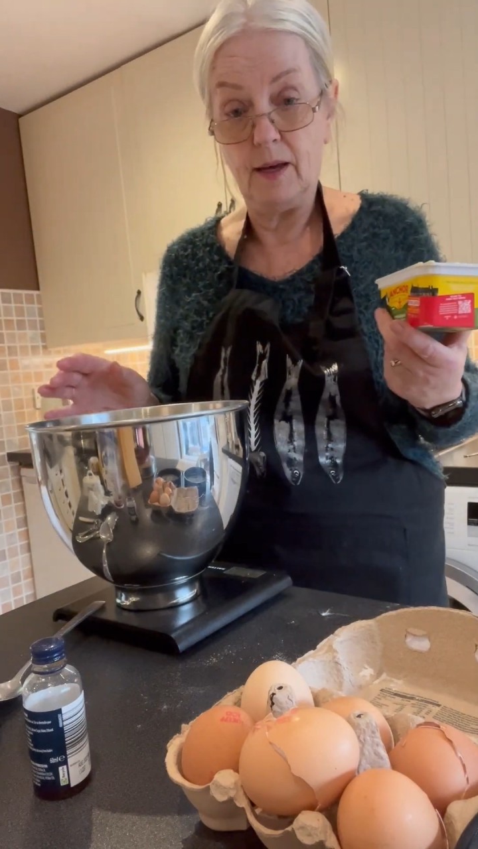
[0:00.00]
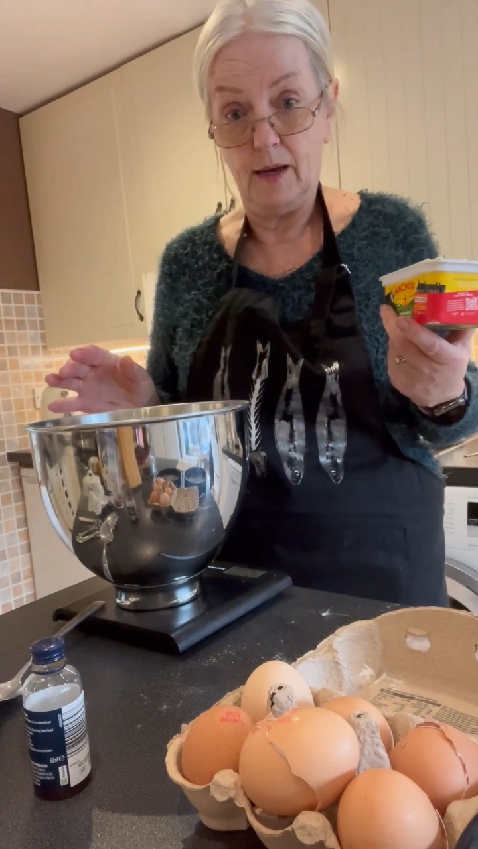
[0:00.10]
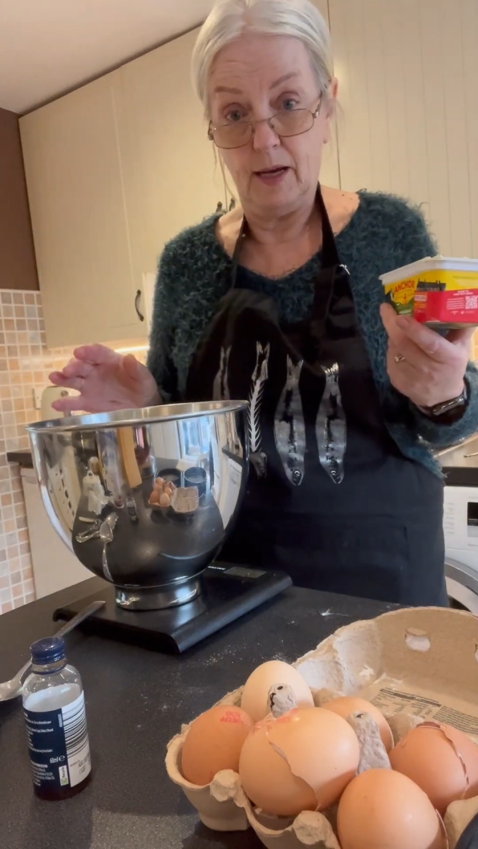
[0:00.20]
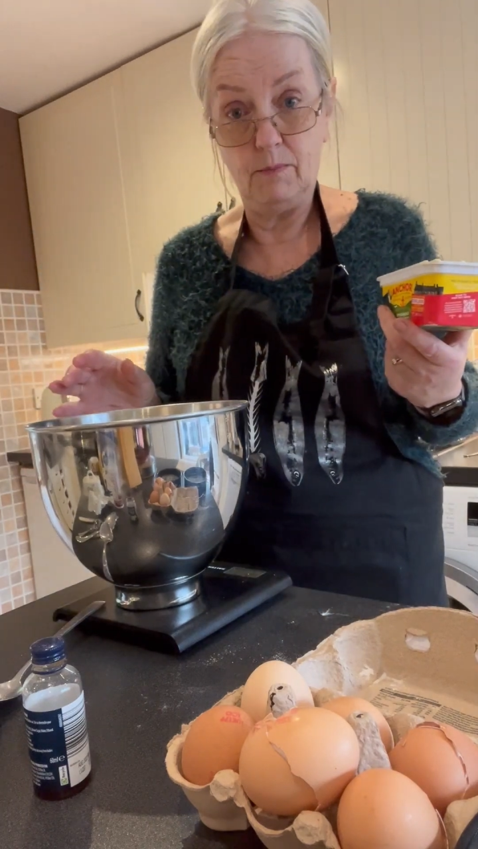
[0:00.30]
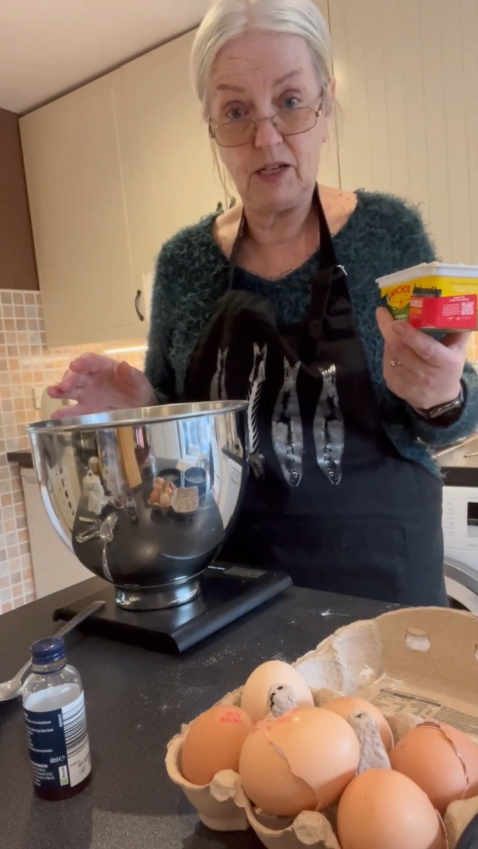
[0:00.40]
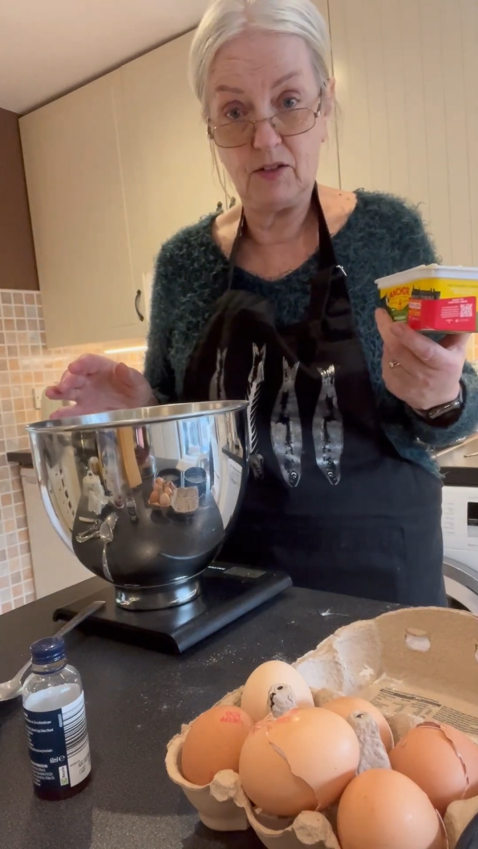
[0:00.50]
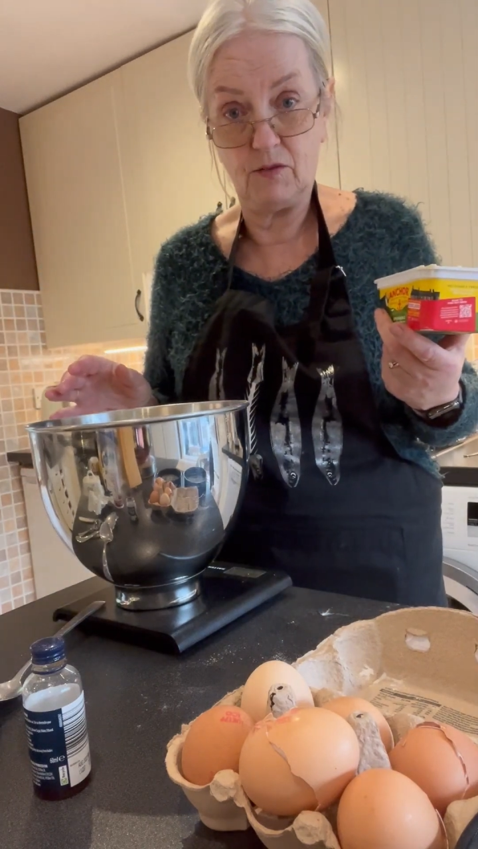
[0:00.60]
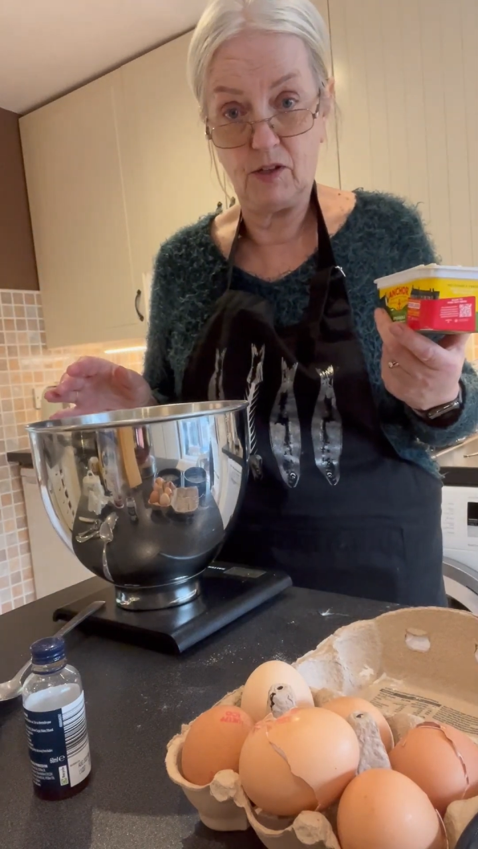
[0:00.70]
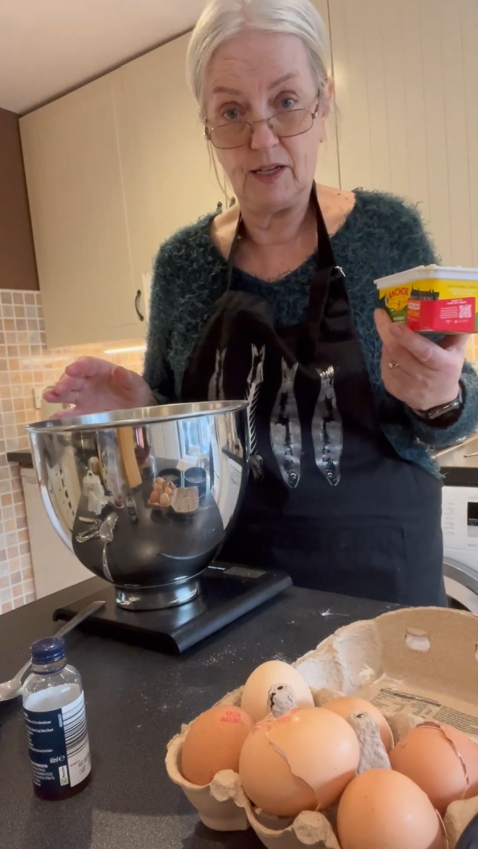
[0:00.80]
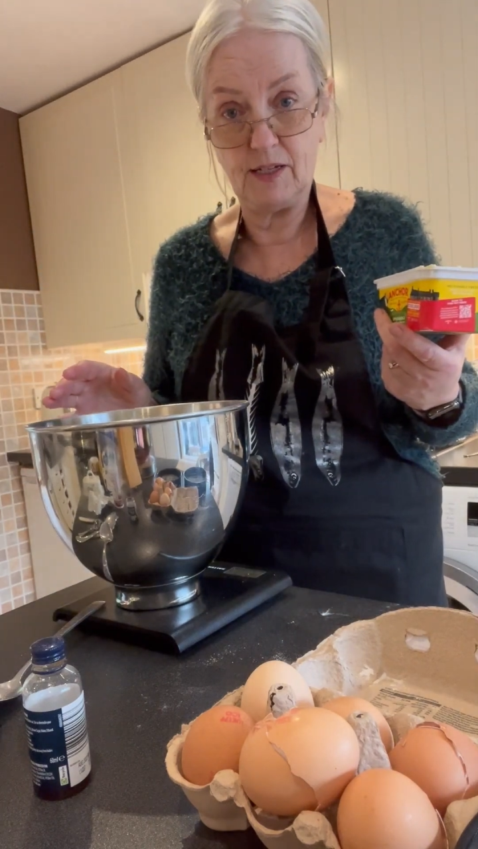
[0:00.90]
and mix
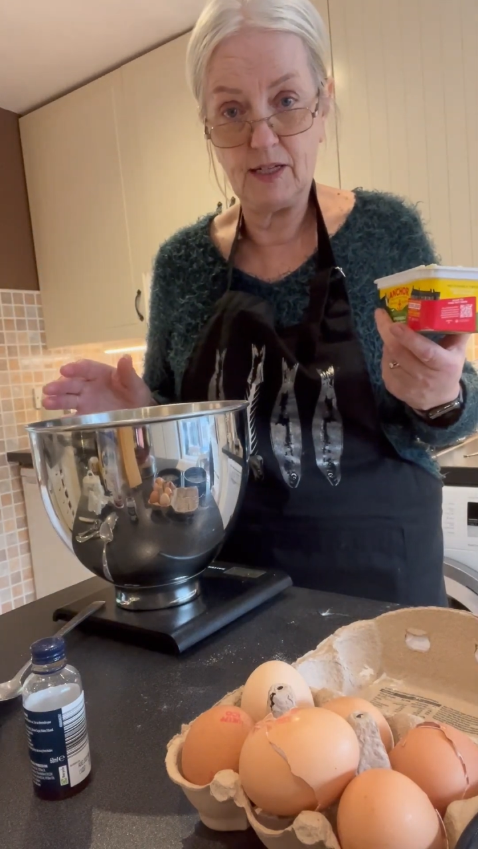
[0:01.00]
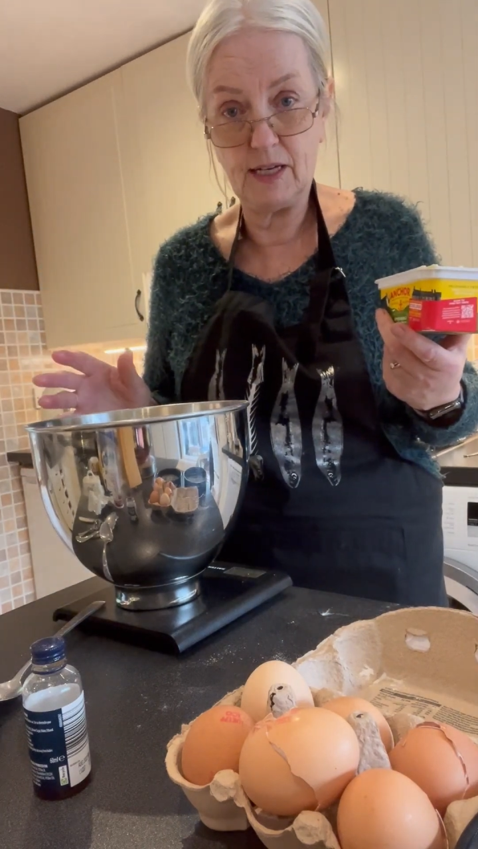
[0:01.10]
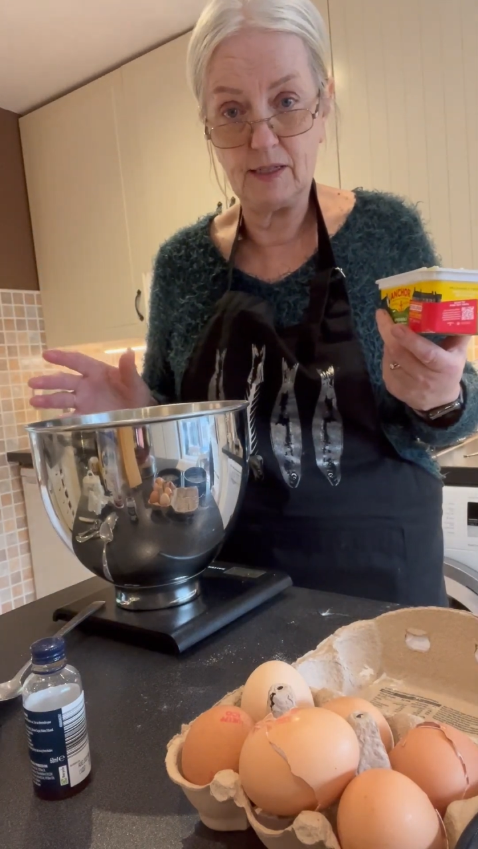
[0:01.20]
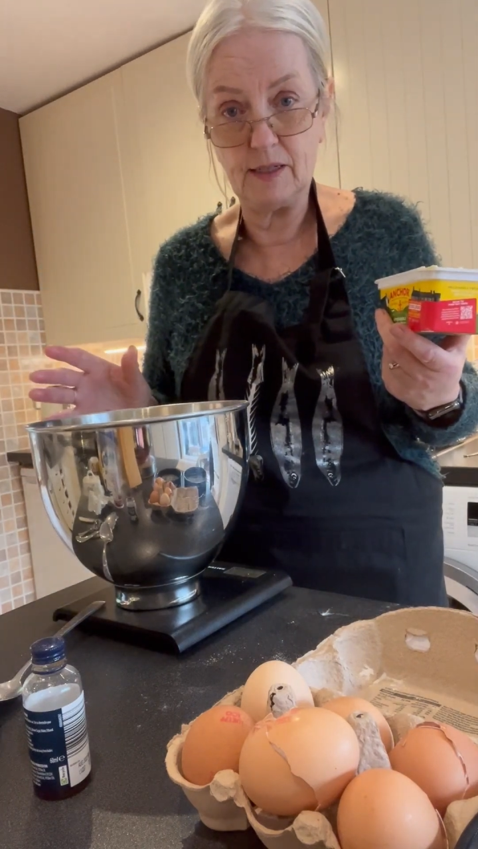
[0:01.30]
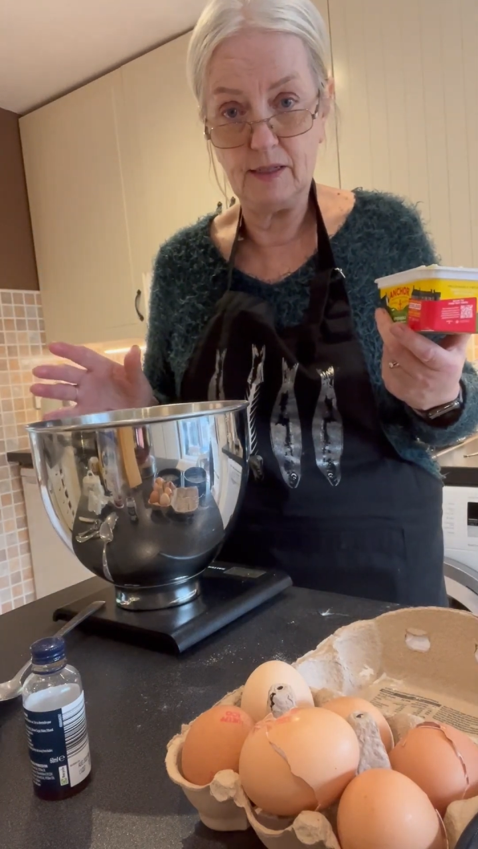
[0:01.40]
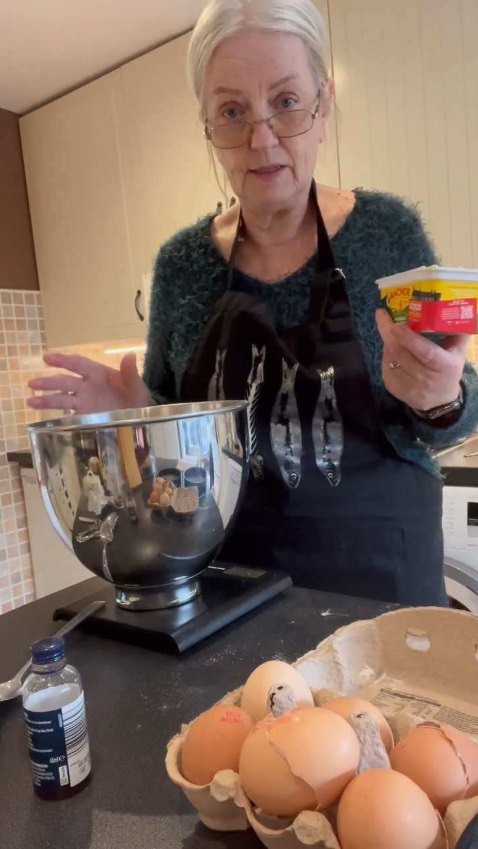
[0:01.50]
everything together.